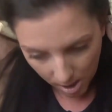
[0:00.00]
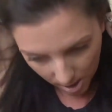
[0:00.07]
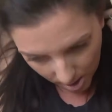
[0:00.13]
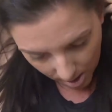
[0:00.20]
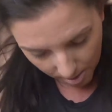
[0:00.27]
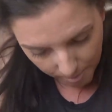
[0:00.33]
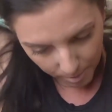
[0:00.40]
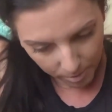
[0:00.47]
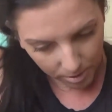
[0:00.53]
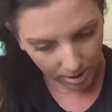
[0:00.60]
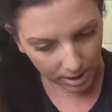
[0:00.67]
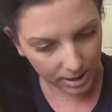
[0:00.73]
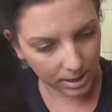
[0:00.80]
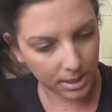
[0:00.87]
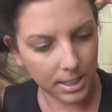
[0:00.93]

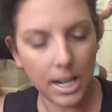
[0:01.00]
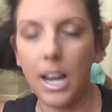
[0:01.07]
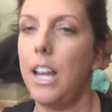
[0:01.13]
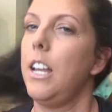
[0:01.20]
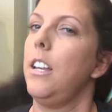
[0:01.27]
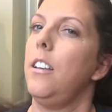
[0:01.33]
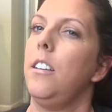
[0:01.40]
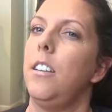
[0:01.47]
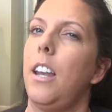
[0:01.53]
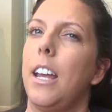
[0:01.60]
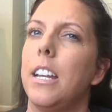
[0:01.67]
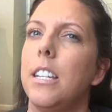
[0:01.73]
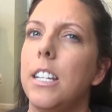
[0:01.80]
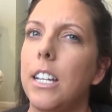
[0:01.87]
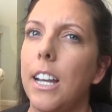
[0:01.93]
It's
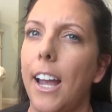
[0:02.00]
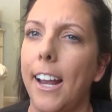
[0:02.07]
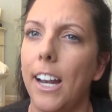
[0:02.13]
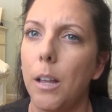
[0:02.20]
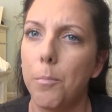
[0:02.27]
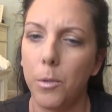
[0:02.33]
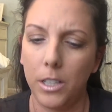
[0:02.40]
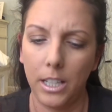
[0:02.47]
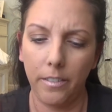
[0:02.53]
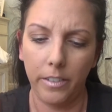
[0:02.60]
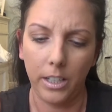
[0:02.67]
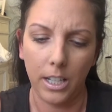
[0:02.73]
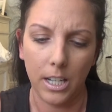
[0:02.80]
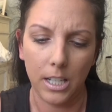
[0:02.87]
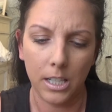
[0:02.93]
$10.99 I believe
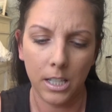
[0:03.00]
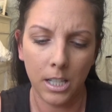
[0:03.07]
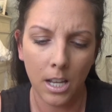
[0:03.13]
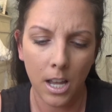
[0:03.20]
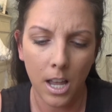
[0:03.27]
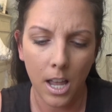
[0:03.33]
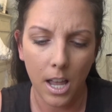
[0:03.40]
it is.